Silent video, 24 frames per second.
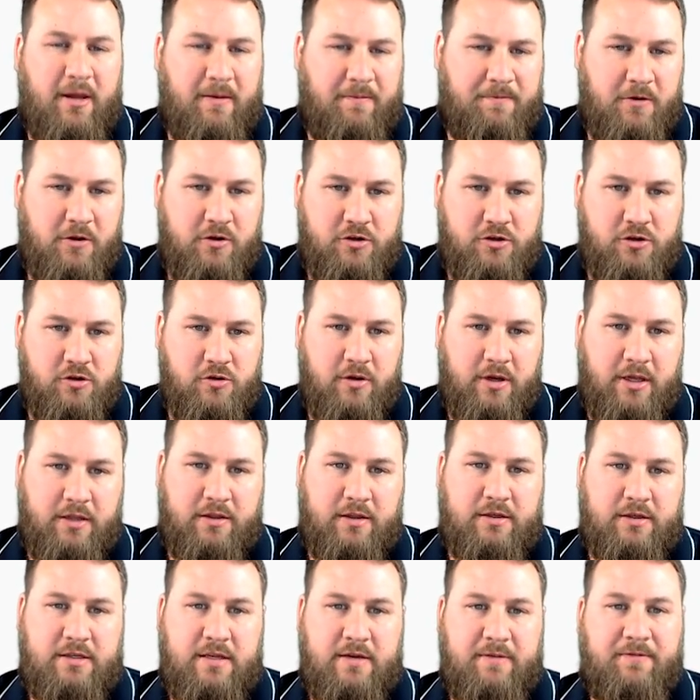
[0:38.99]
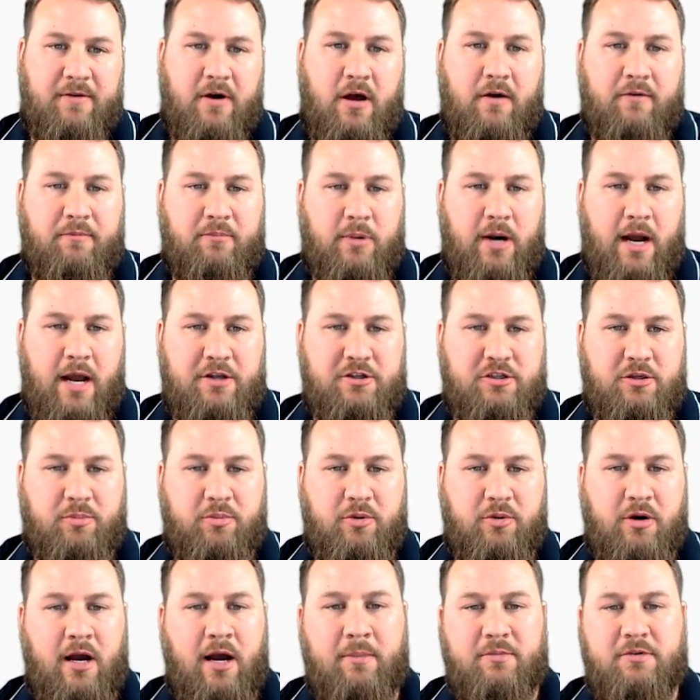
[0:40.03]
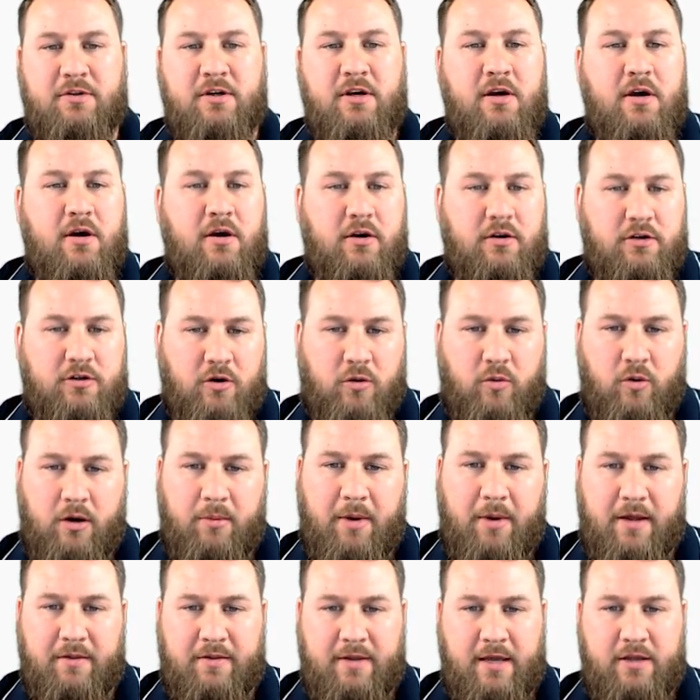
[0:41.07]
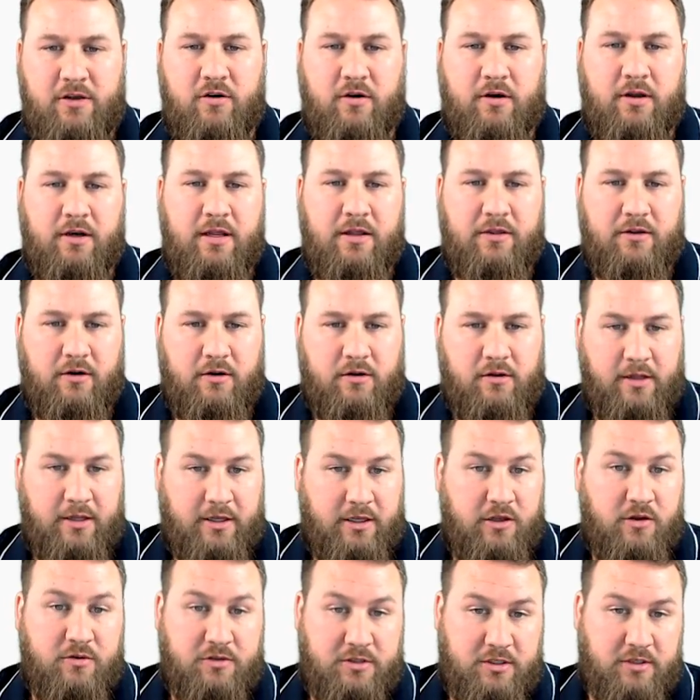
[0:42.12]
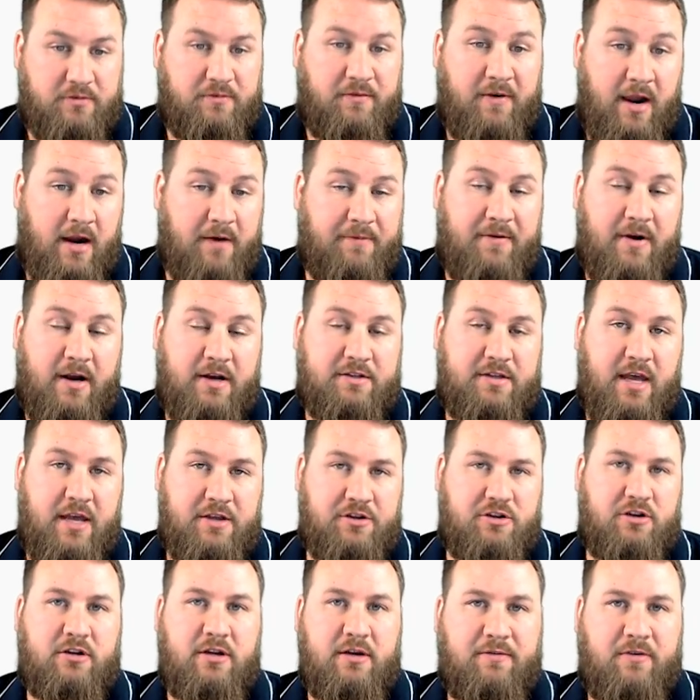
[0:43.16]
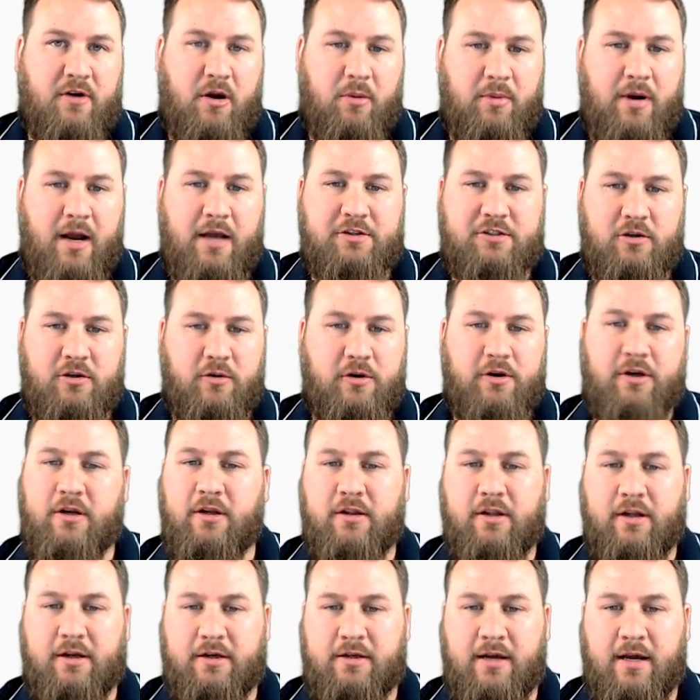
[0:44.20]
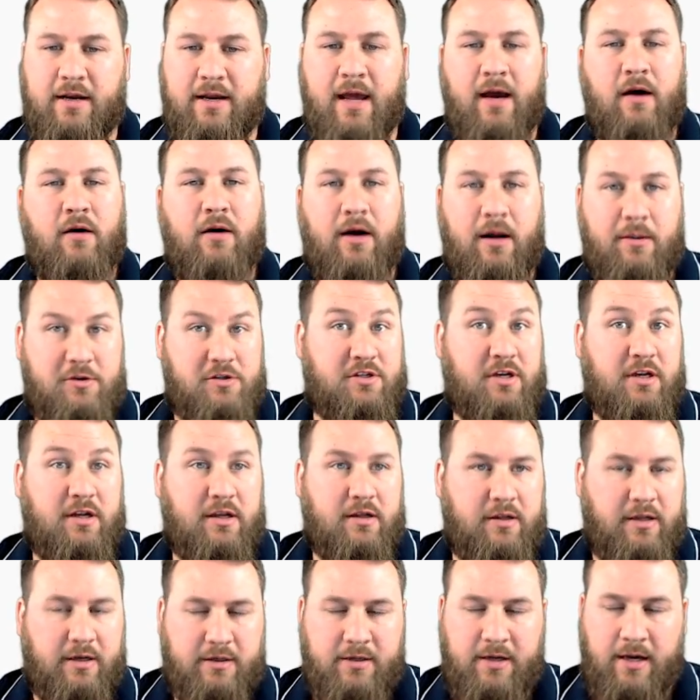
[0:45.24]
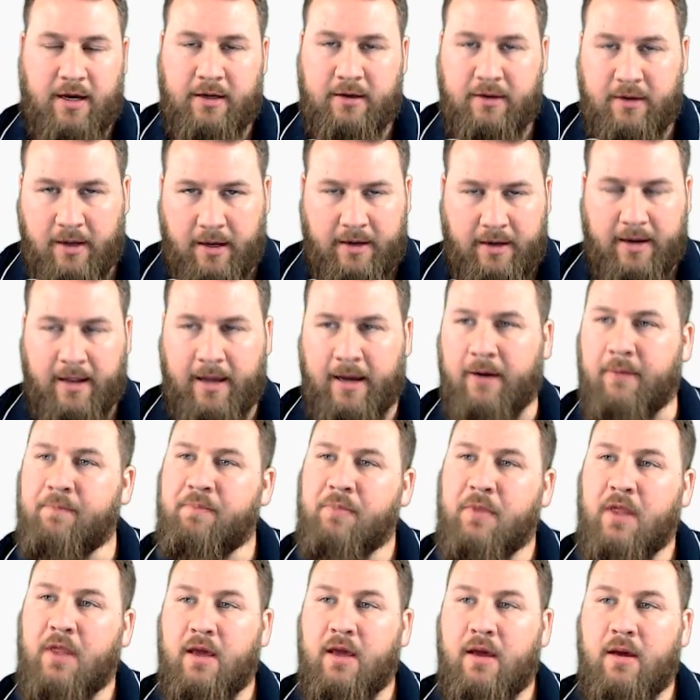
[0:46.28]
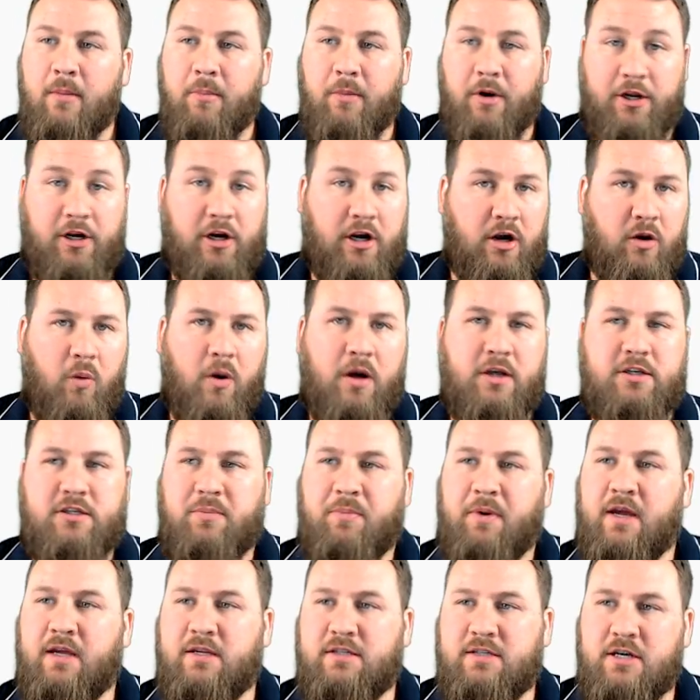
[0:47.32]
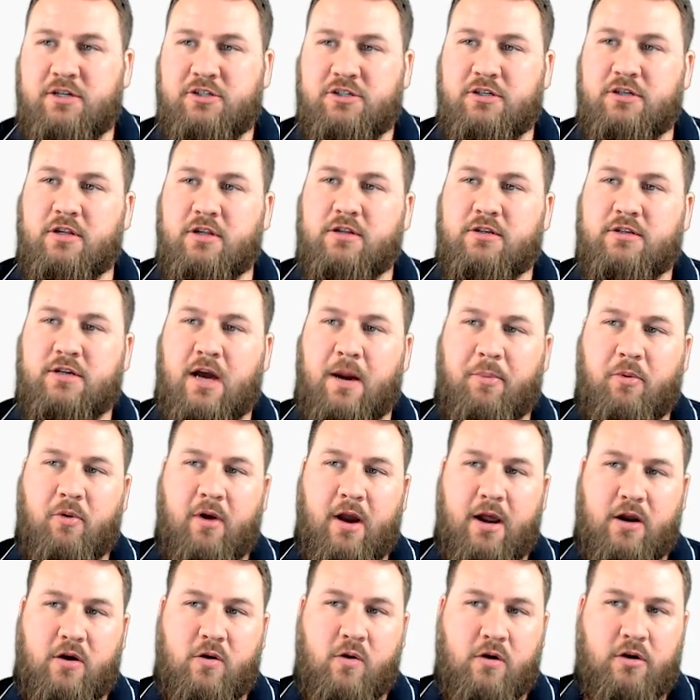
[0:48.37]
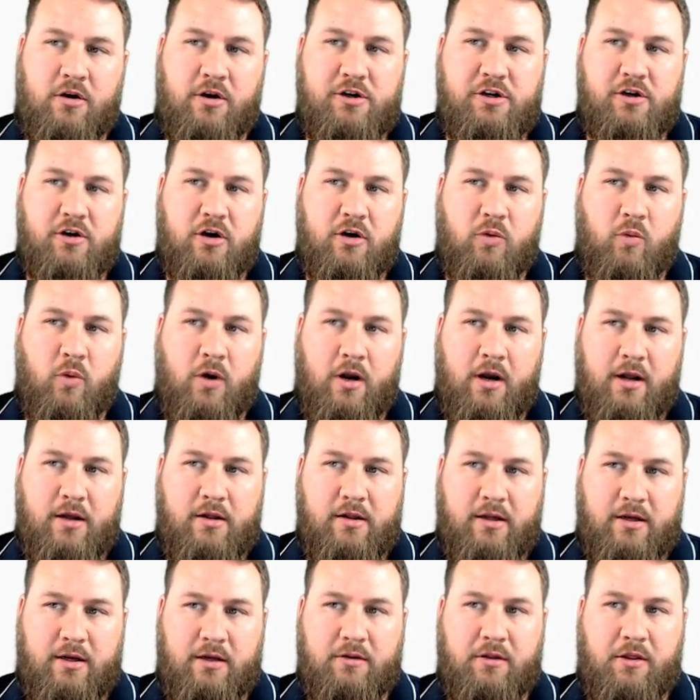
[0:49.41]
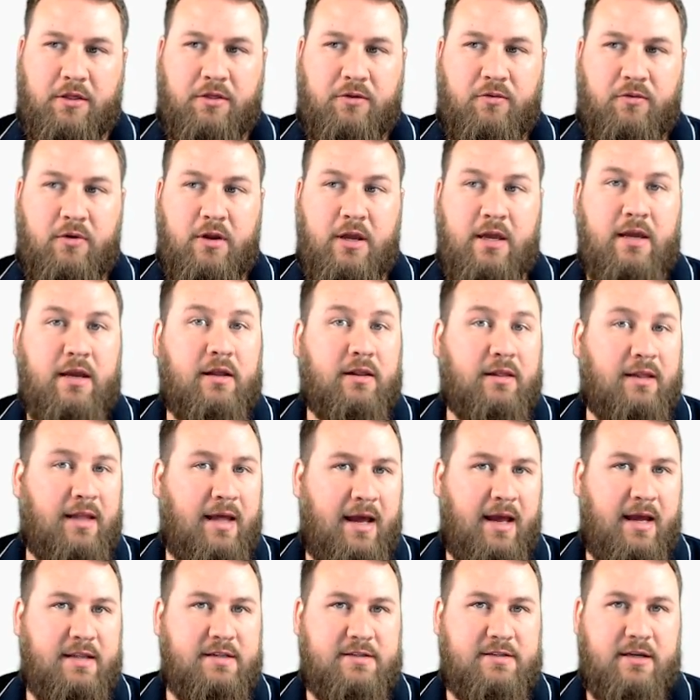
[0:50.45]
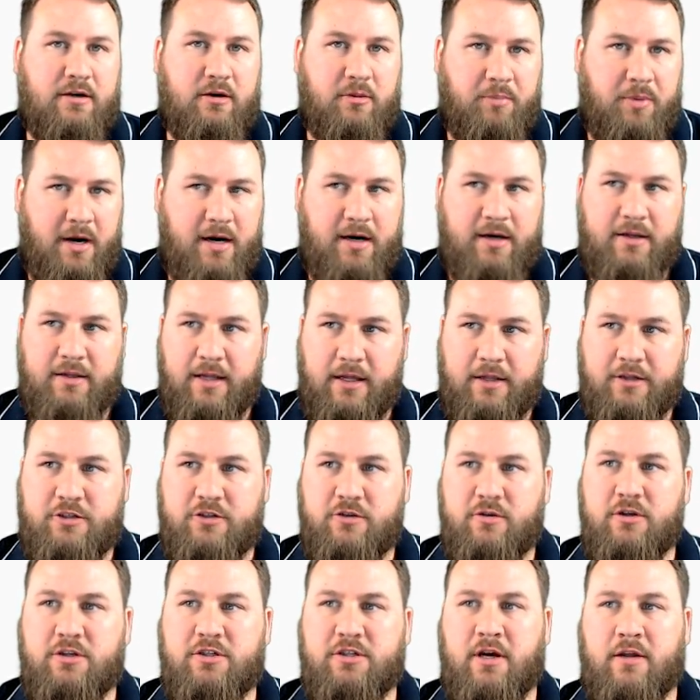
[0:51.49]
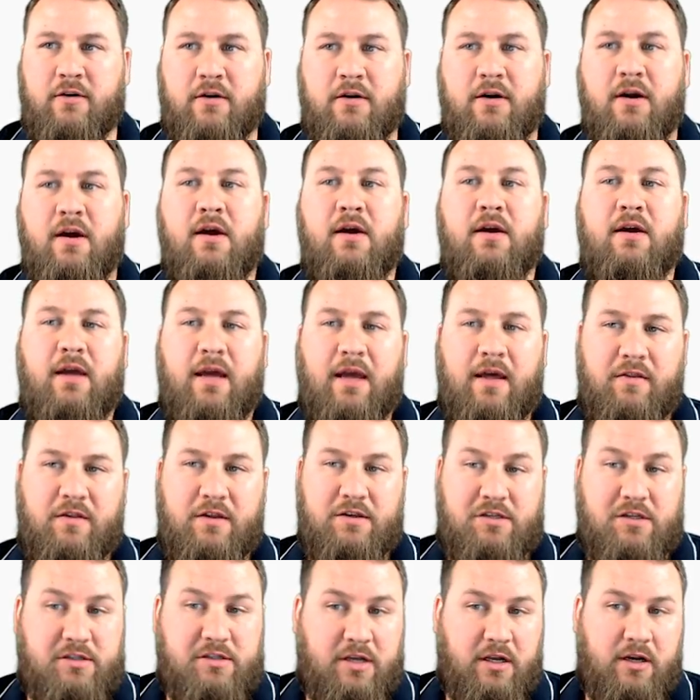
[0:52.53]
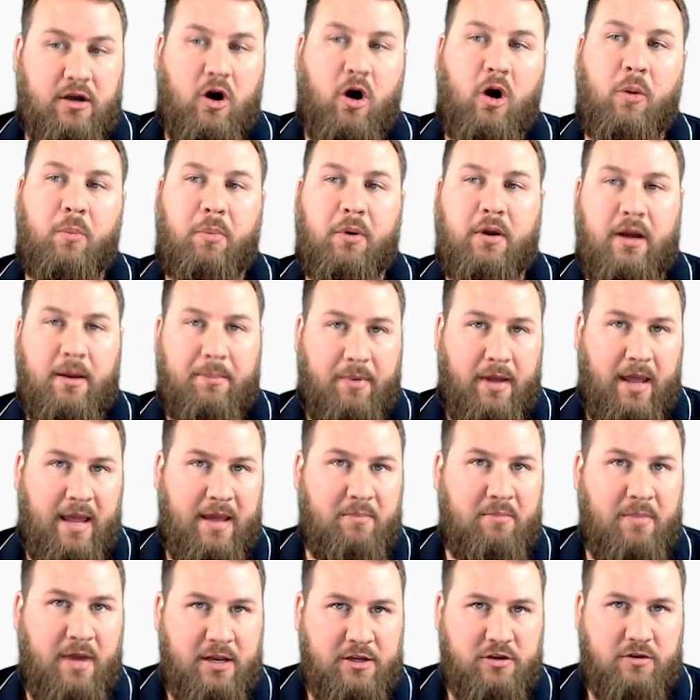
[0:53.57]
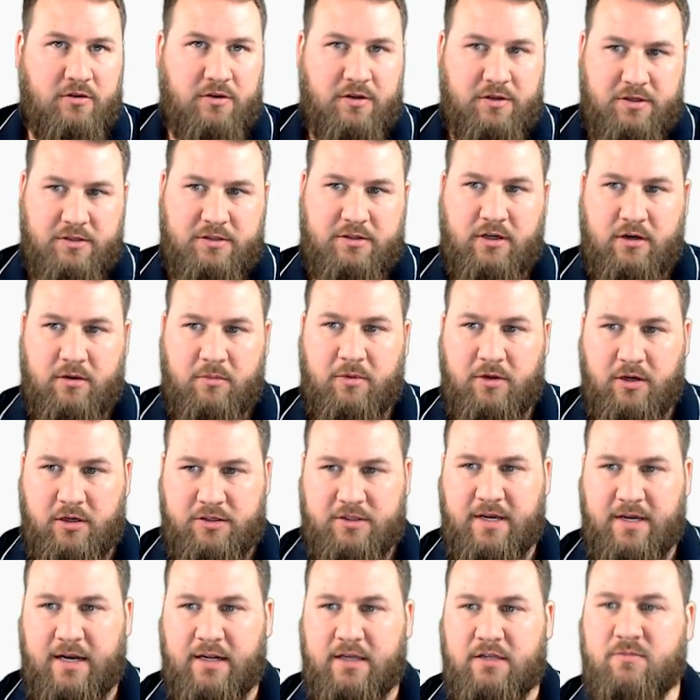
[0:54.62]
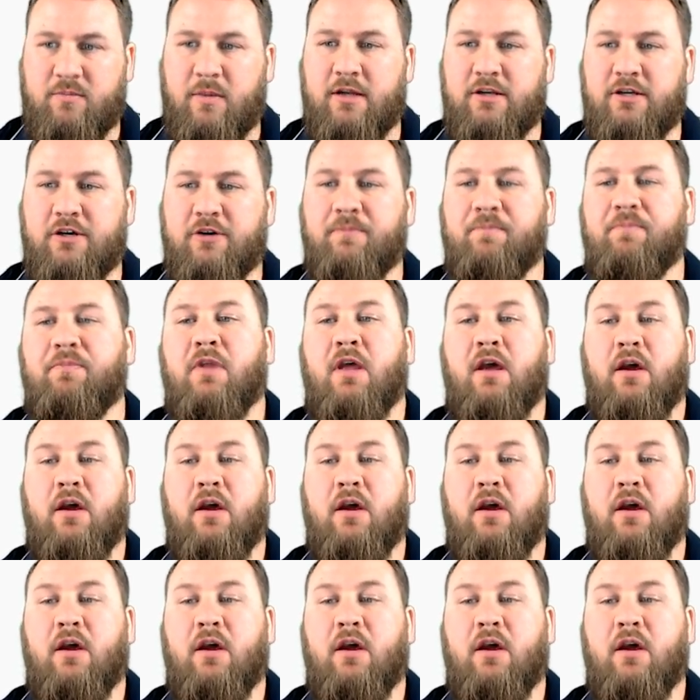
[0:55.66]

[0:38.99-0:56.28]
If you do get the default browser prompt, don't worry about that. You can either click use this Firefox as your default browser or you can click not now. I'm just gonna click not, not now. But you're going to want to pay attention to the top right corner. You're going to want to click on the three lines that are parallel to each other. And this is going to open up a menu. This is going to be your settings menu.